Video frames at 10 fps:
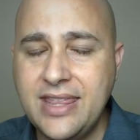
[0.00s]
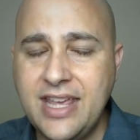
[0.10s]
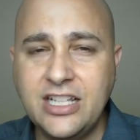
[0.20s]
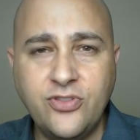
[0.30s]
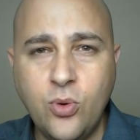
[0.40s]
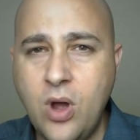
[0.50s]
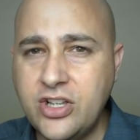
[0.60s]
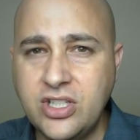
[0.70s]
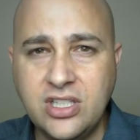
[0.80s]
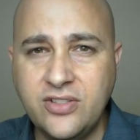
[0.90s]
Thanks for
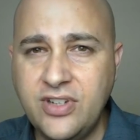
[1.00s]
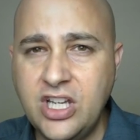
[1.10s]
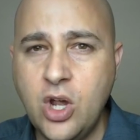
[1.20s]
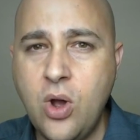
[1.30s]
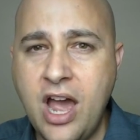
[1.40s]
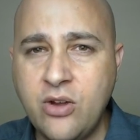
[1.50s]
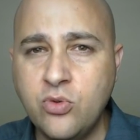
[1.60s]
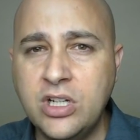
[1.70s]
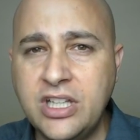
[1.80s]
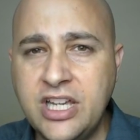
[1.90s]
watching this video. I
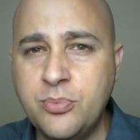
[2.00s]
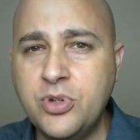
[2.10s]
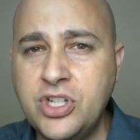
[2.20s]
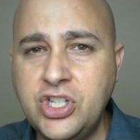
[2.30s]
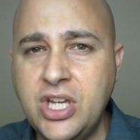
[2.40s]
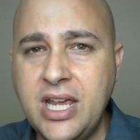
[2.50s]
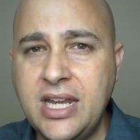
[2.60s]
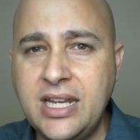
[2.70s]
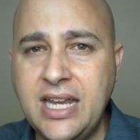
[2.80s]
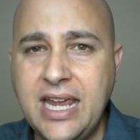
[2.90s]
really appreciate
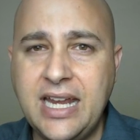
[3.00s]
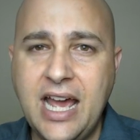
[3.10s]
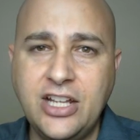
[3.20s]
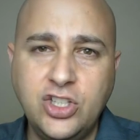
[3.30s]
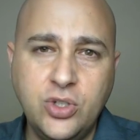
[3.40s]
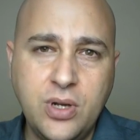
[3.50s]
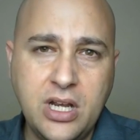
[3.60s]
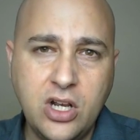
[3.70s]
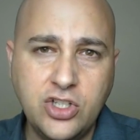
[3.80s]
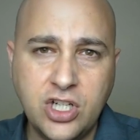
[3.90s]
it and I do
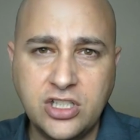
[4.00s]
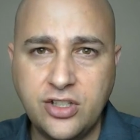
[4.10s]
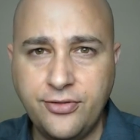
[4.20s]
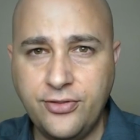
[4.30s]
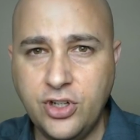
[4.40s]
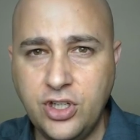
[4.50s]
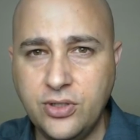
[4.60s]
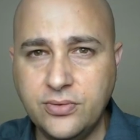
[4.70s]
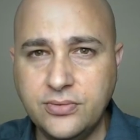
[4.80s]
it just for you.